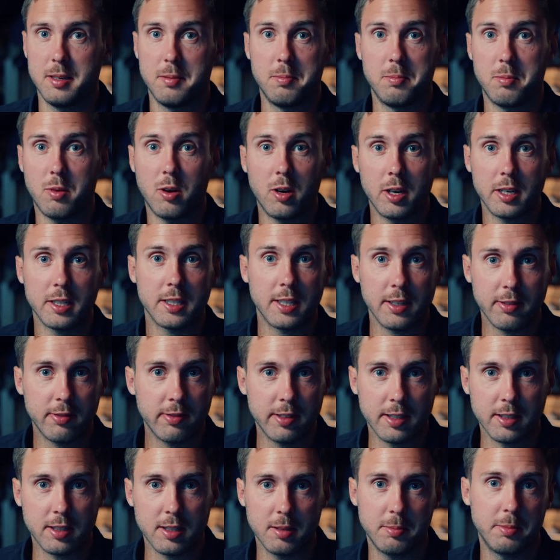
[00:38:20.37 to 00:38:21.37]
more
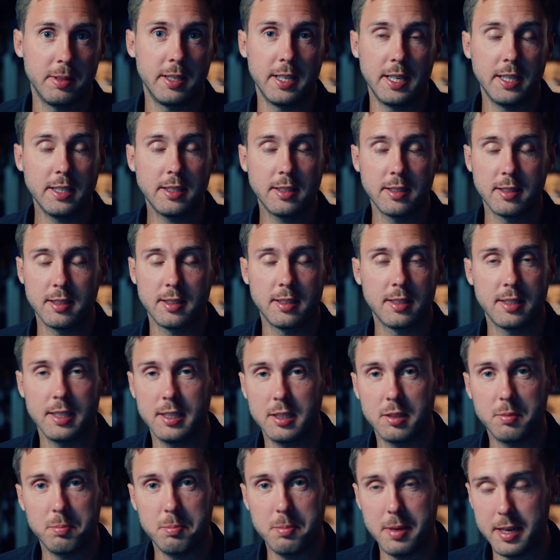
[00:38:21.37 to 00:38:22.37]
different combinations
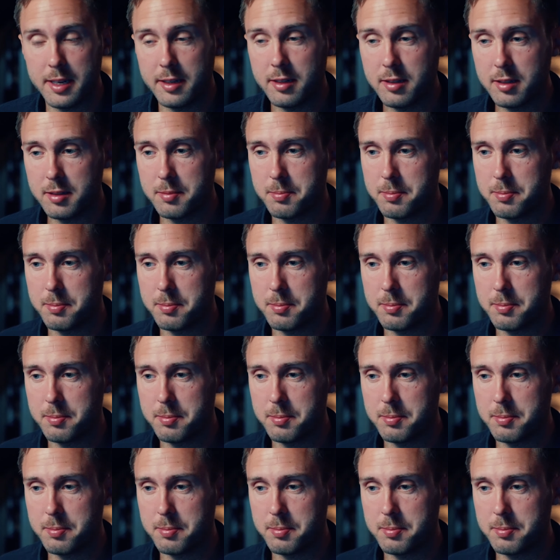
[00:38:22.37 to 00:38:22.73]
is better,